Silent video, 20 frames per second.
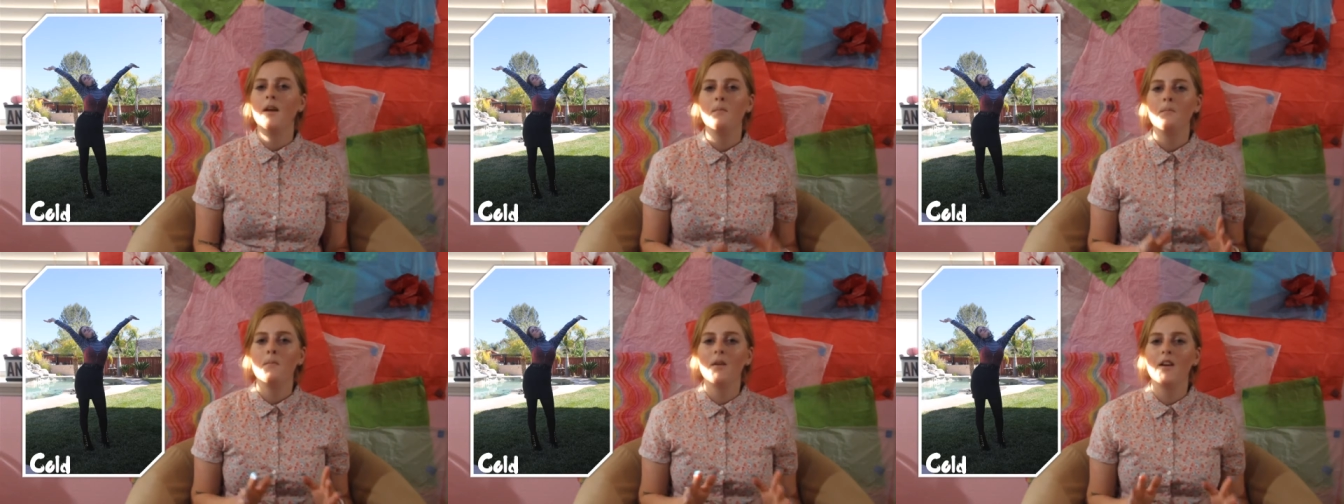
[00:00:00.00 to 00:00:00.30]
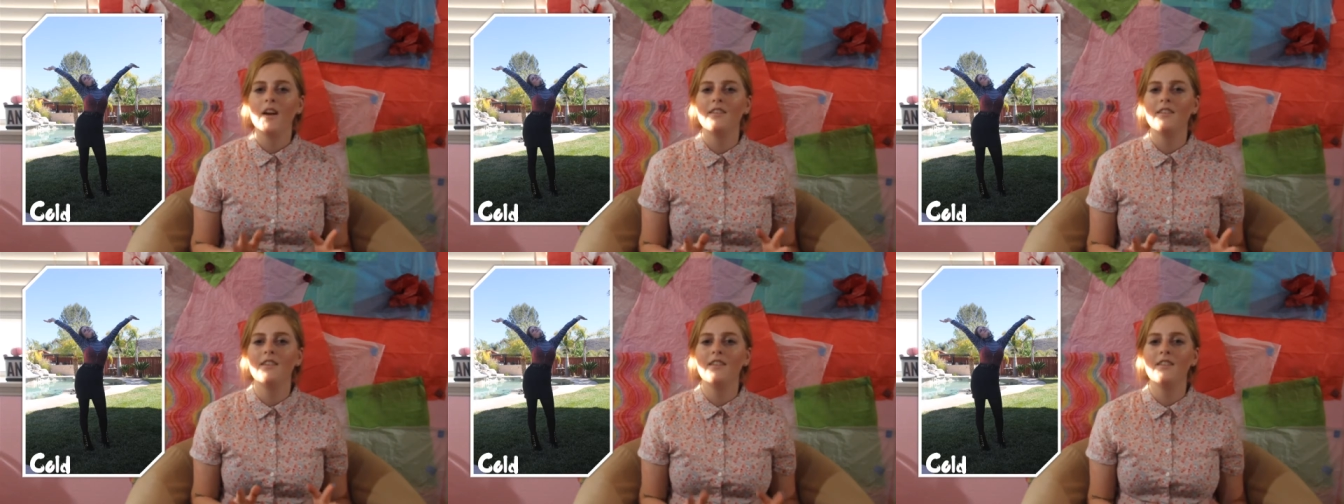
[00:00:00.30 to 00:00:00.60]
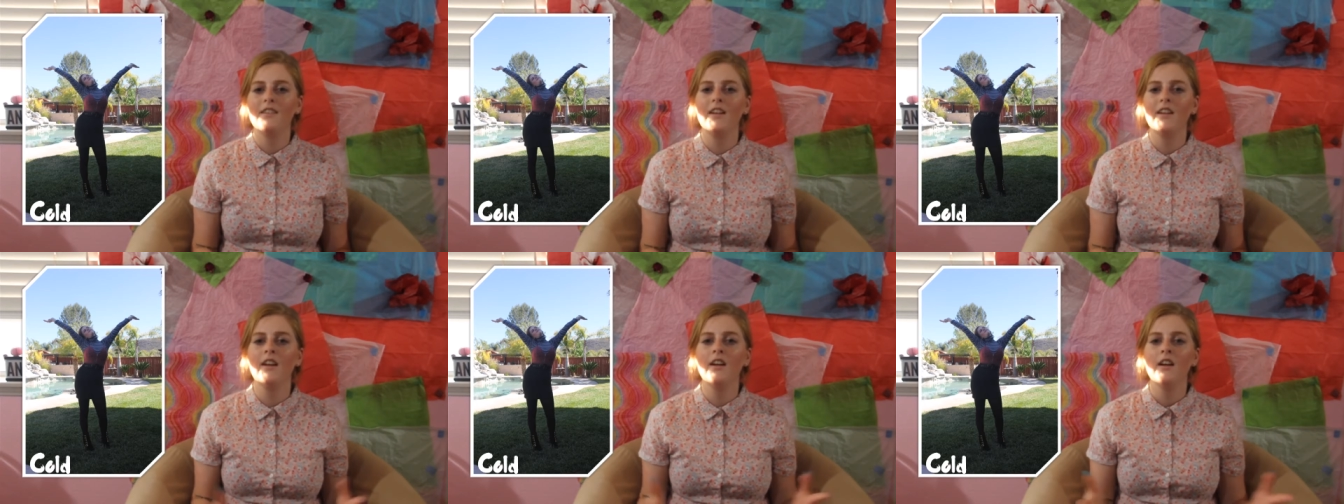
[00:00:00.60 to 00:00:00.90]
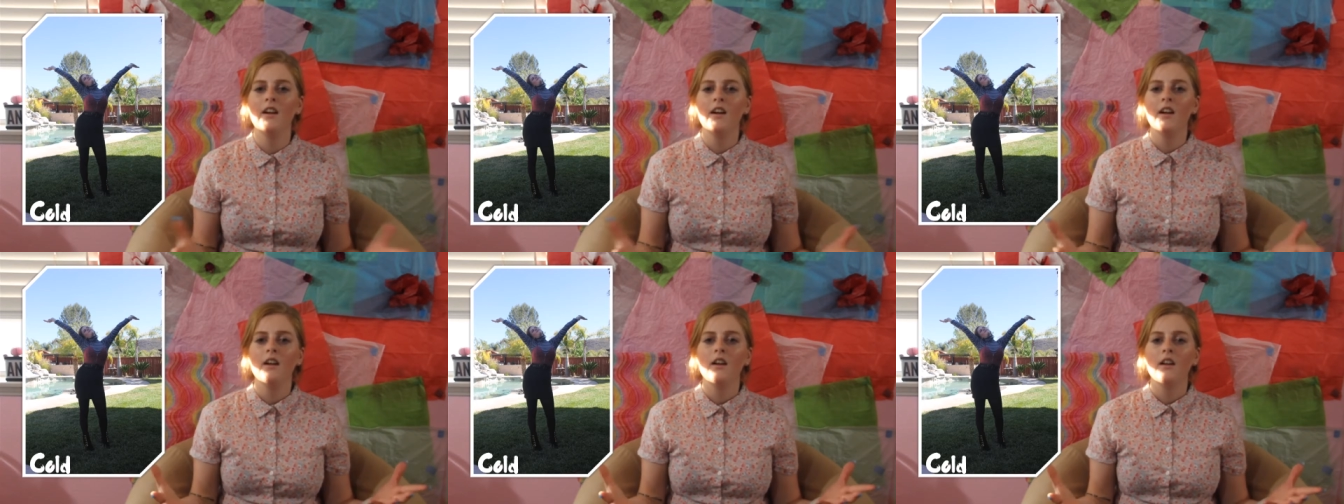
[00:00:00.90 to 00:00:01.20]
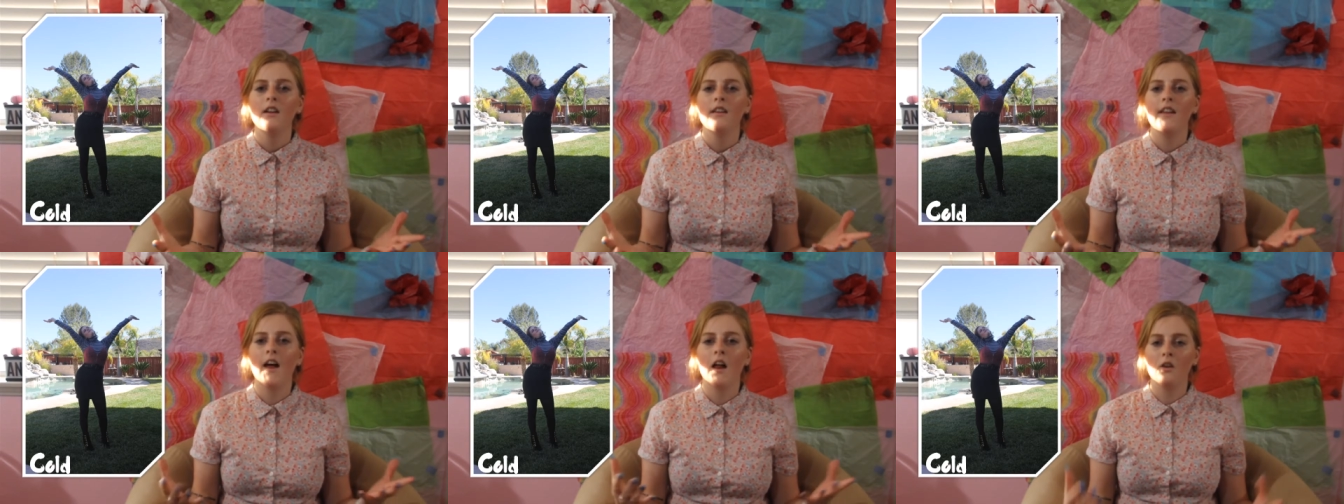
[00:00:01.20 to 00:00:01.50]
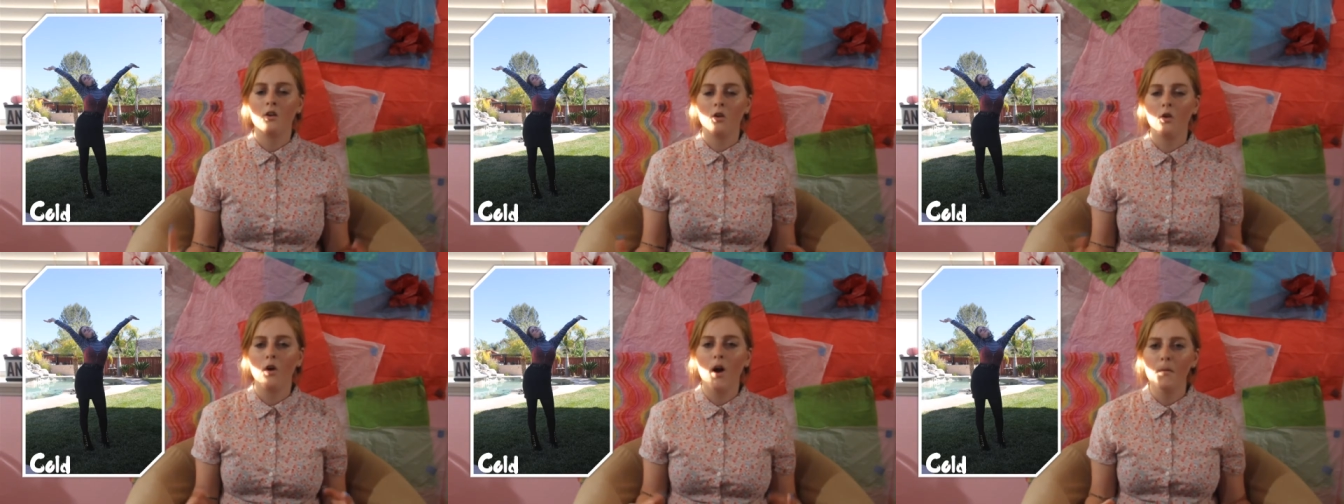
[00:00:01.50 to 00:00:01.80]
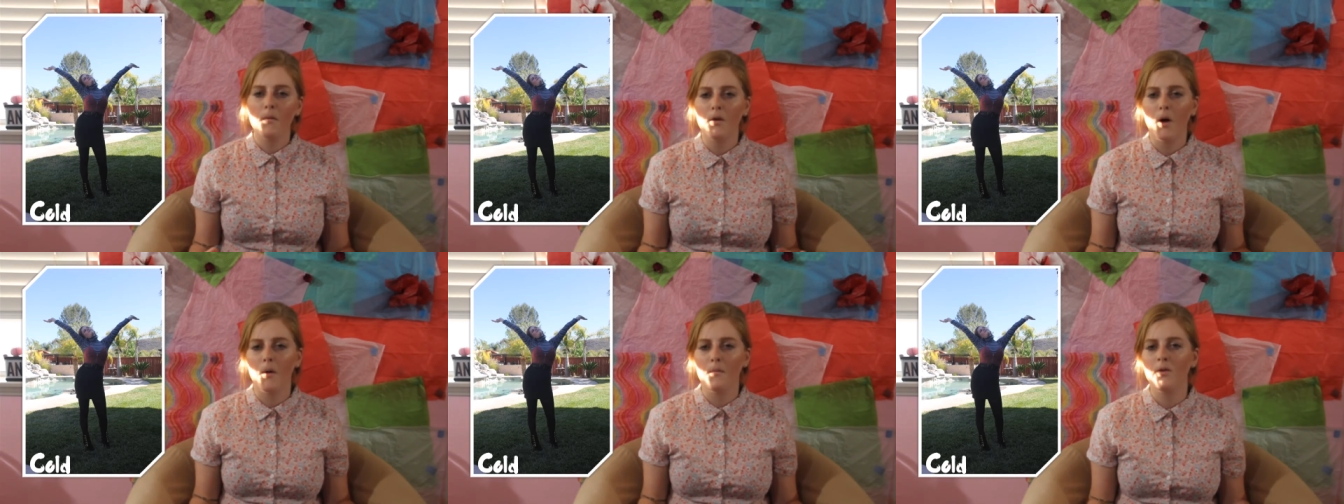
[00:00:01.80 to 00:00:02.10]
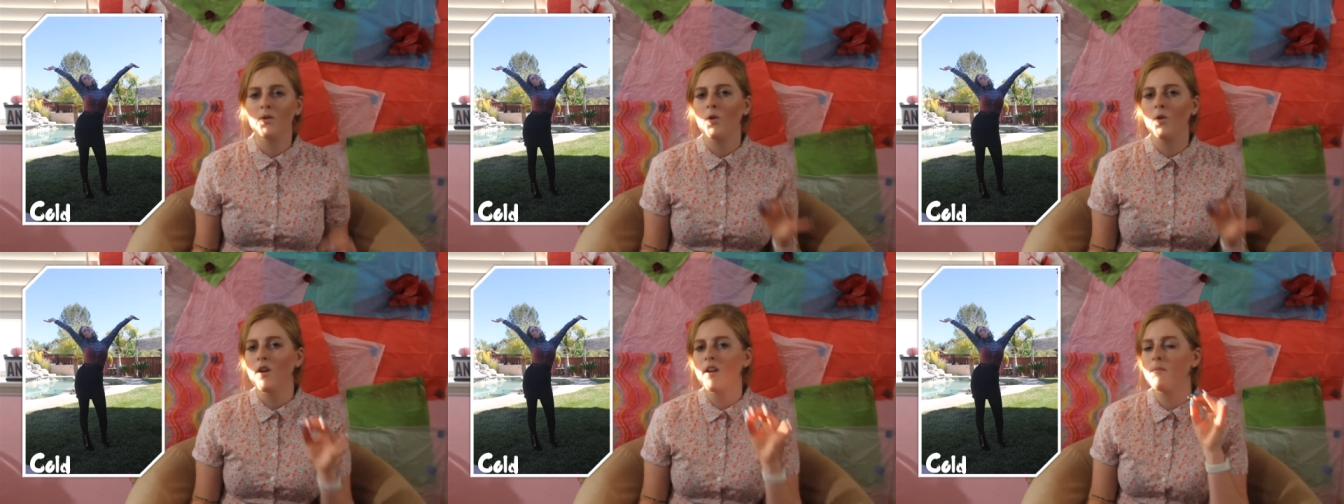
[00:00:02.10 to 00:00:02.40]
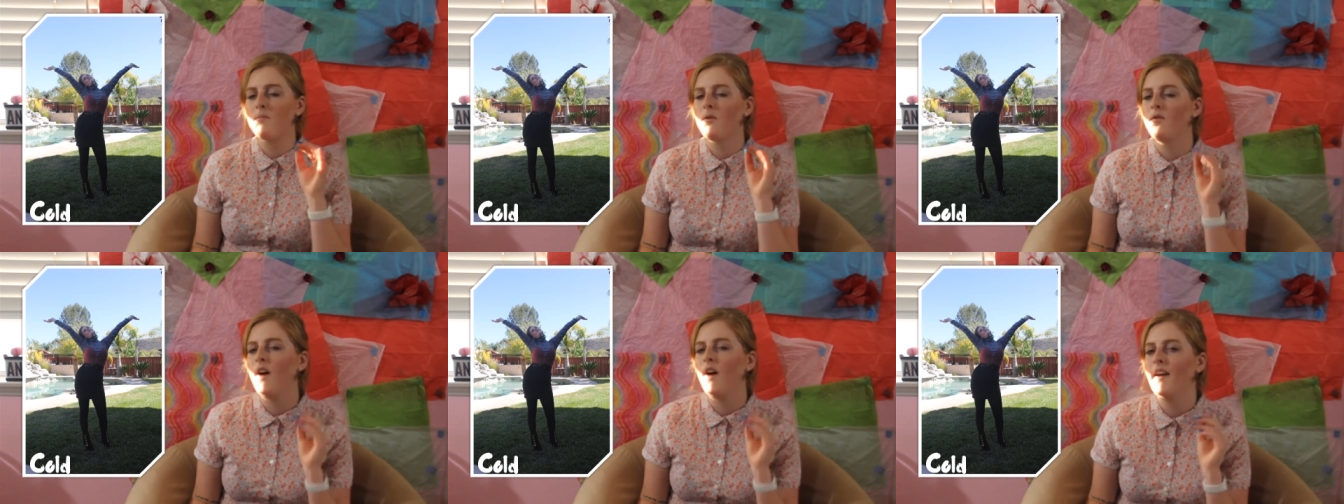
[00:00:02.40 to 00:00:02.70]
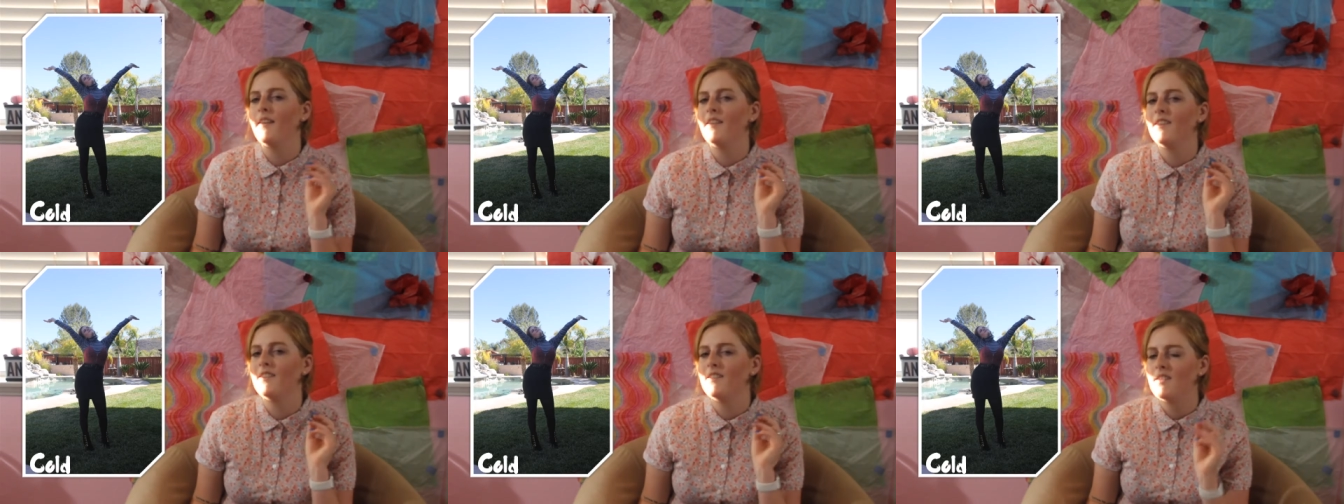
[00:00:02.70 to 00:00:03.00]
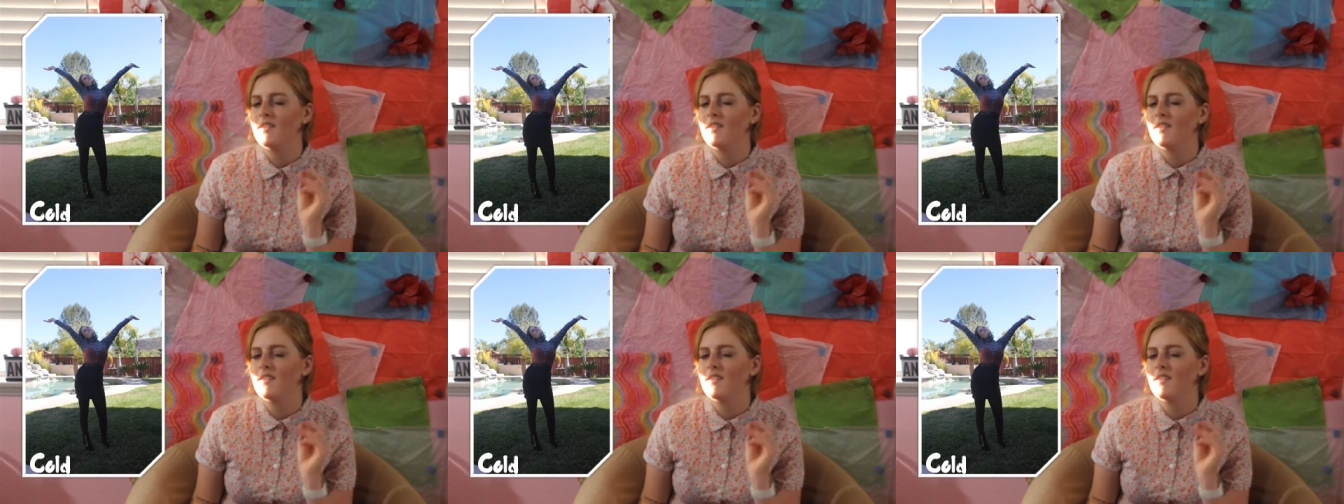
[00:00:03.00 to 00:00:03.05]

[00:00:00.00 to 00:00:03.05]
Because you see, that crop top is going to provide this